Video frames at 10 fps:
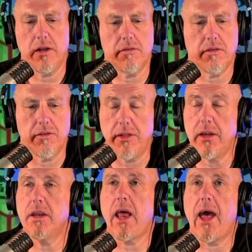and
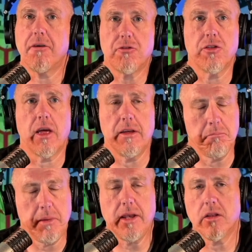then
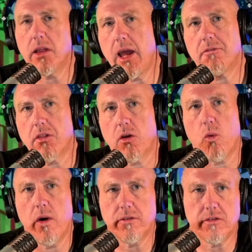immediately after the
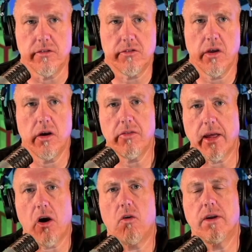quest is done,
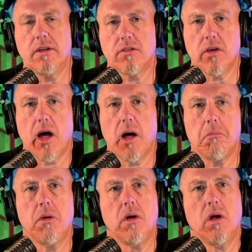they call end
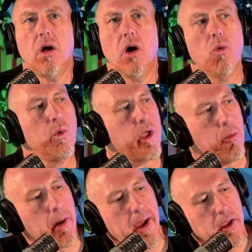time. We
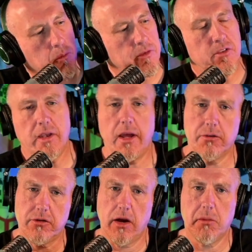go back and we sit
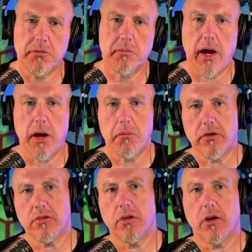down, set up some
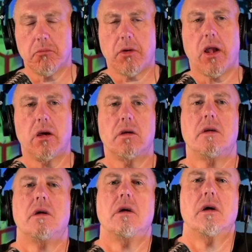cameras, let them
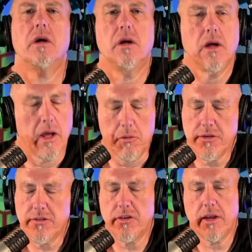and
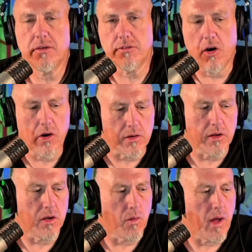we just sit down and
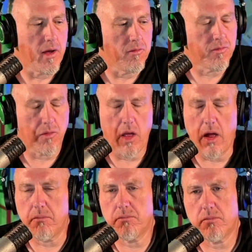talk, have,
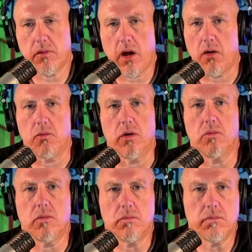I don't
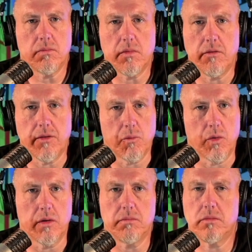know, if they
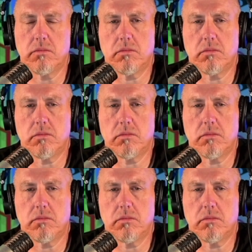want to